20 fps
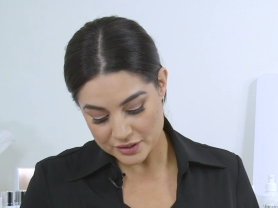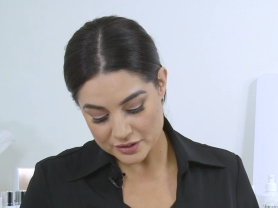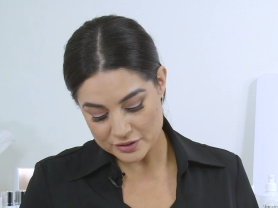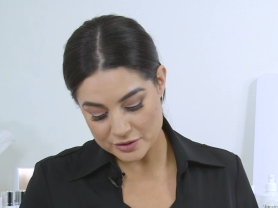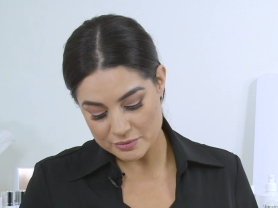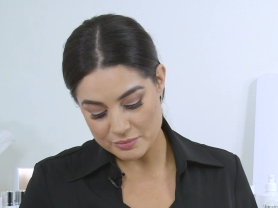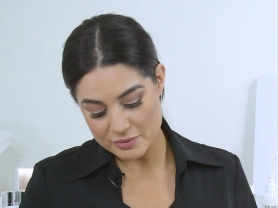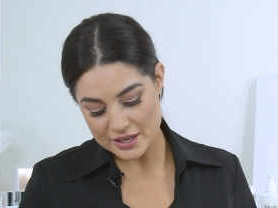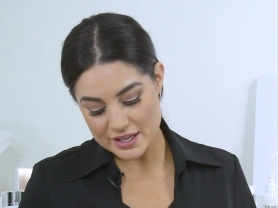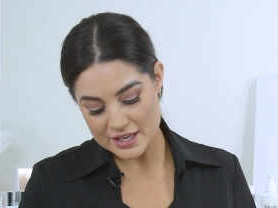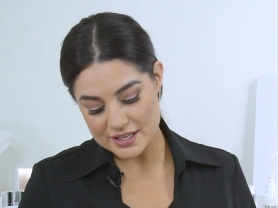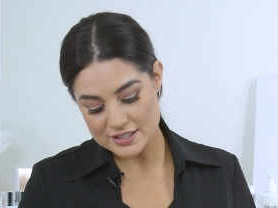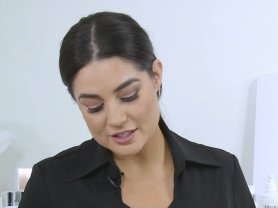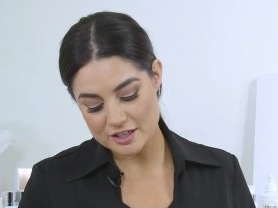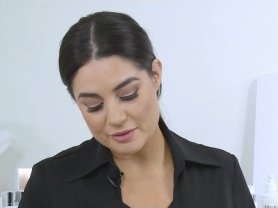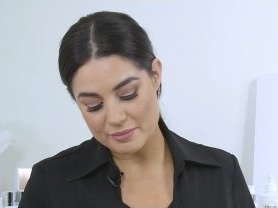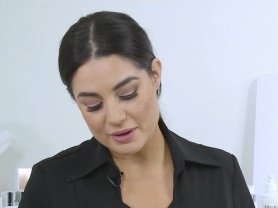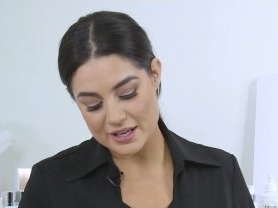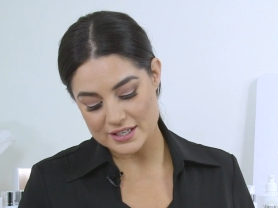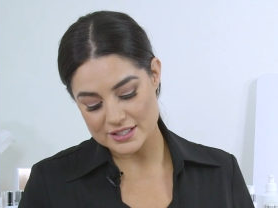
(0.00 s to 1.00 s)
you might end
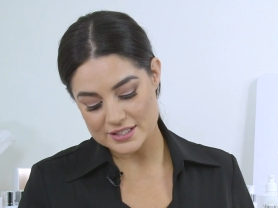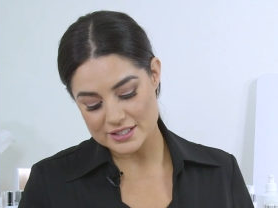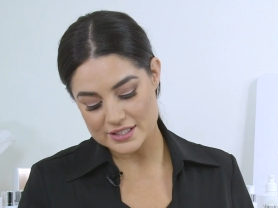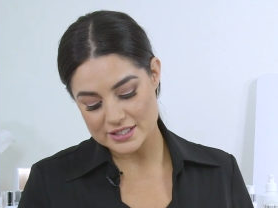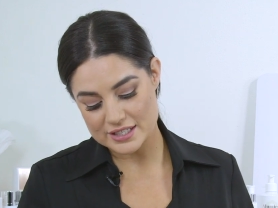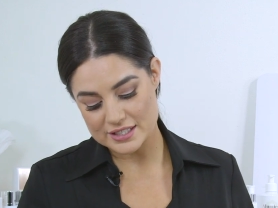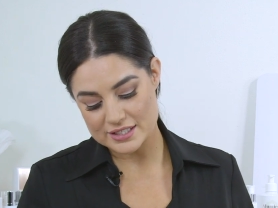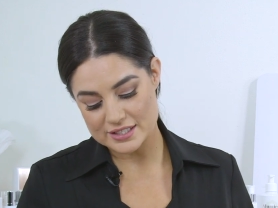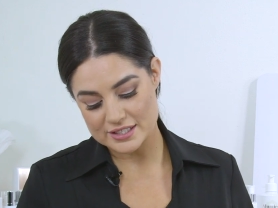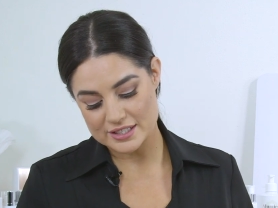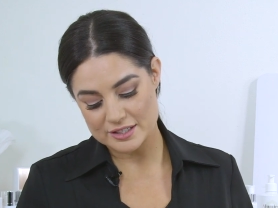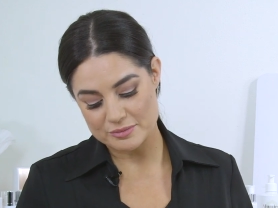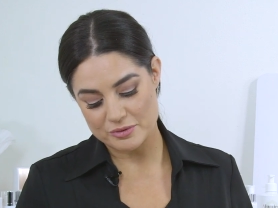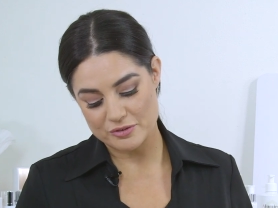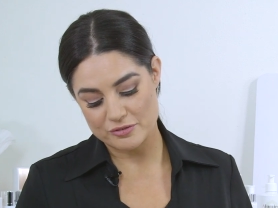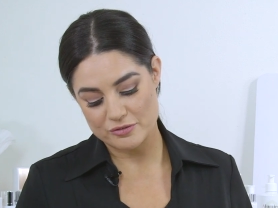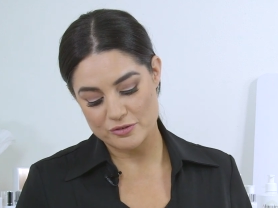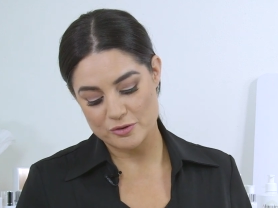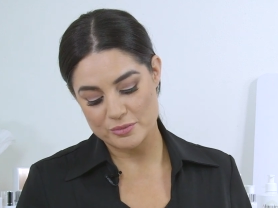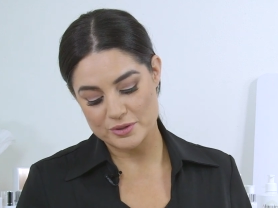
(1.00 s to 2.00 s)
up accidentally
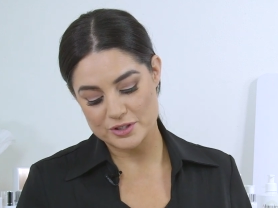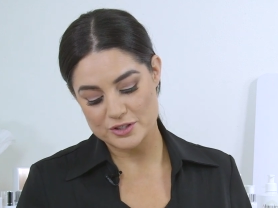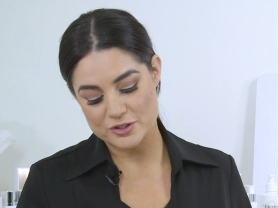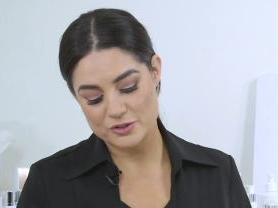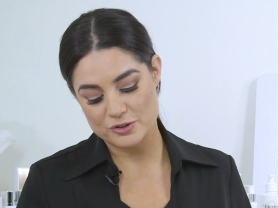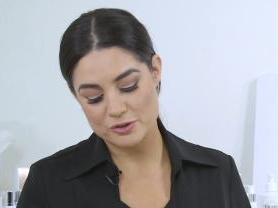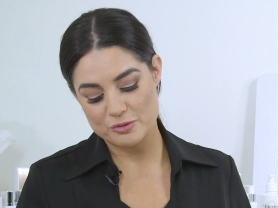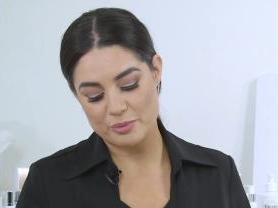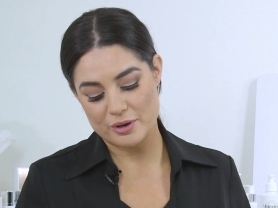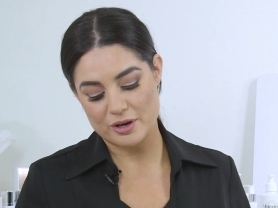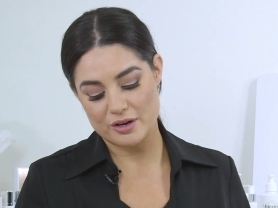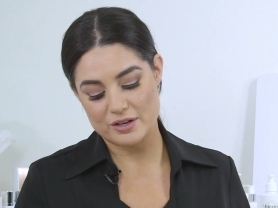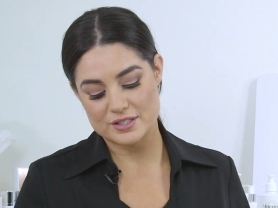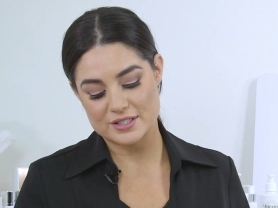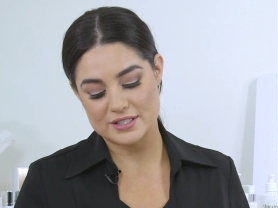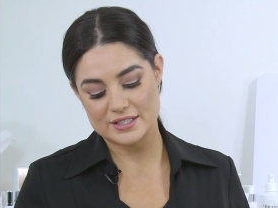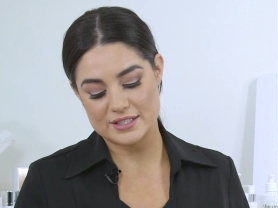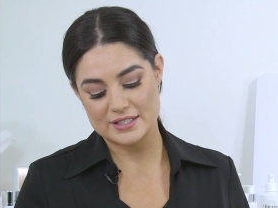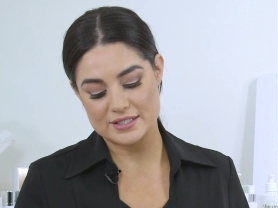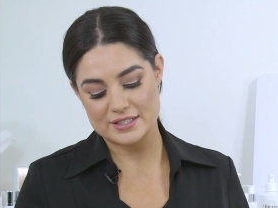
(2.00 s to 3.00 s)
performing 2
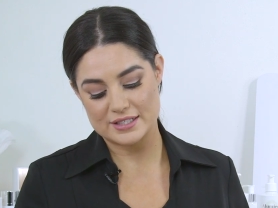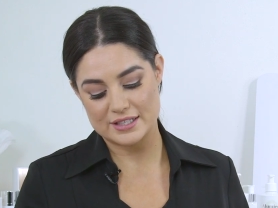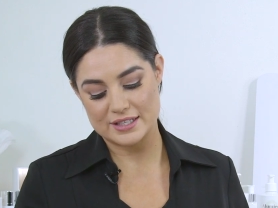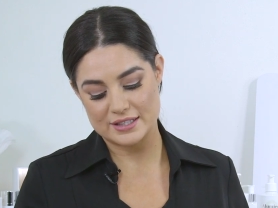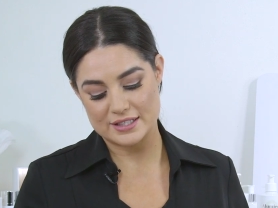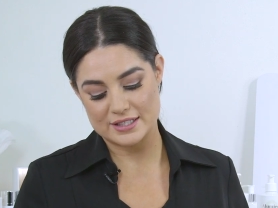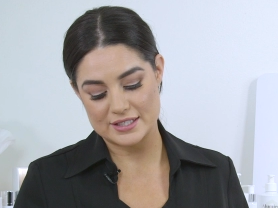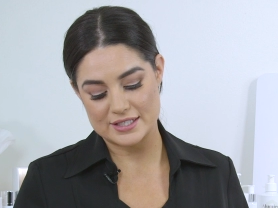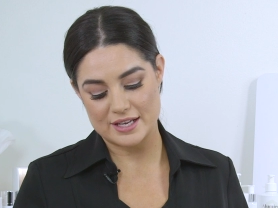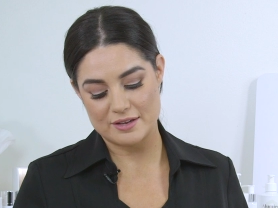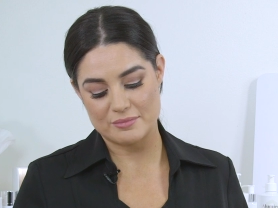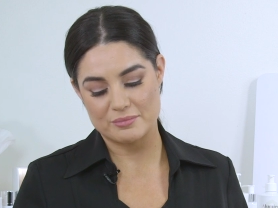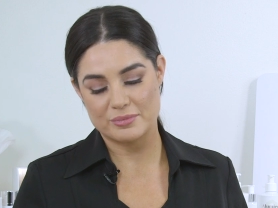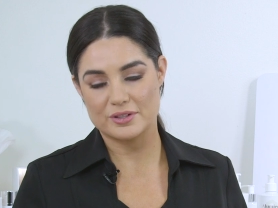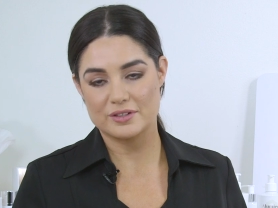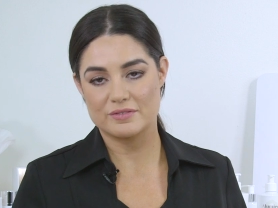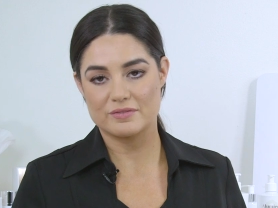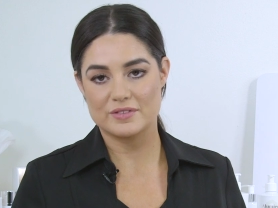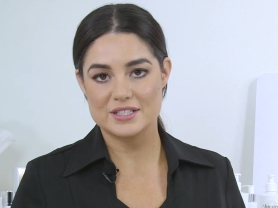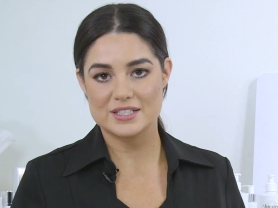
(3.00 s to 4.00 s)
passes in the
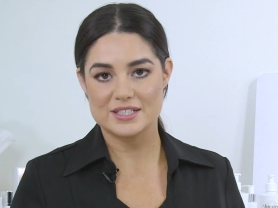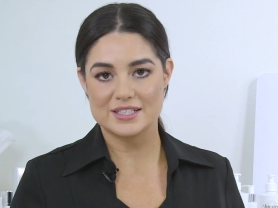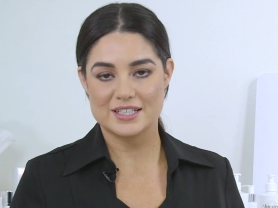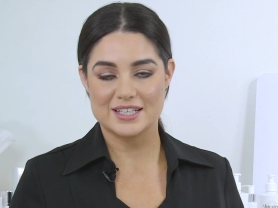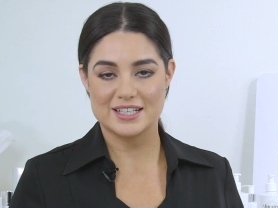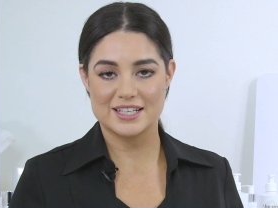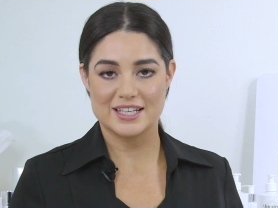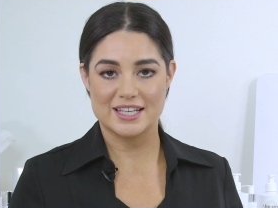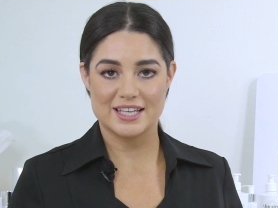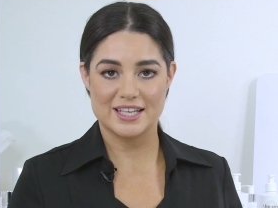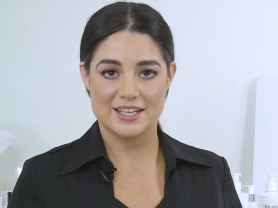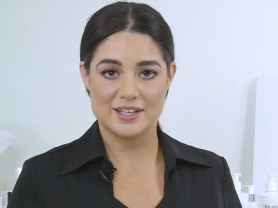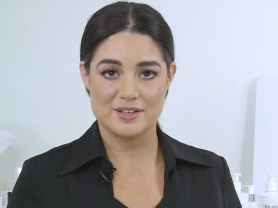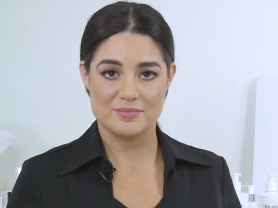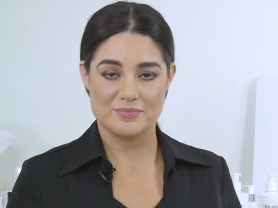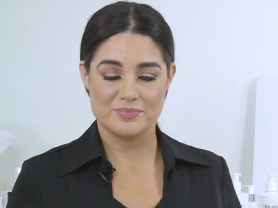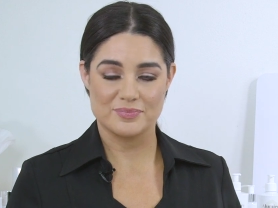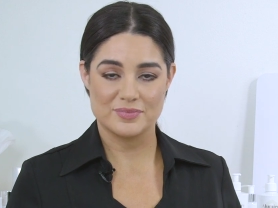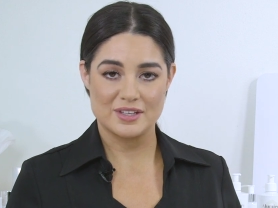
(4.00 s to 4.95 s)
temple of the skin here.